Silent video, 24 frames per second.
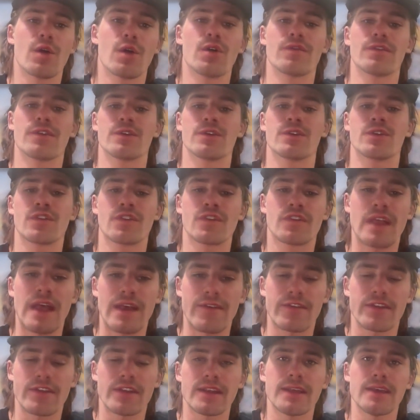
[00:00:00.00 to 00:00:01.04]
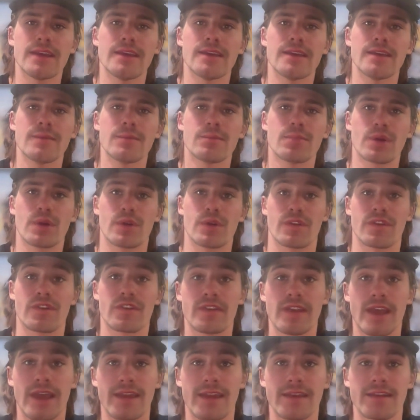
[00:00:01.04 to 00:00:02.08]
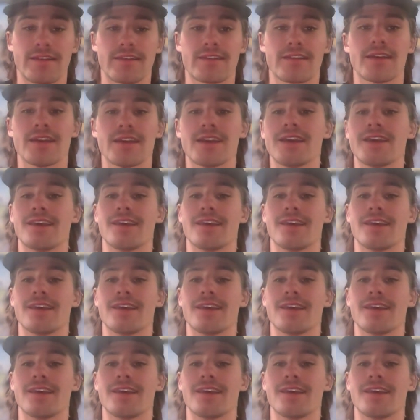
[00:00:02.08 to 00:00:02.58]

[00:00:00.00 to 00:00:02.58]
over 70%?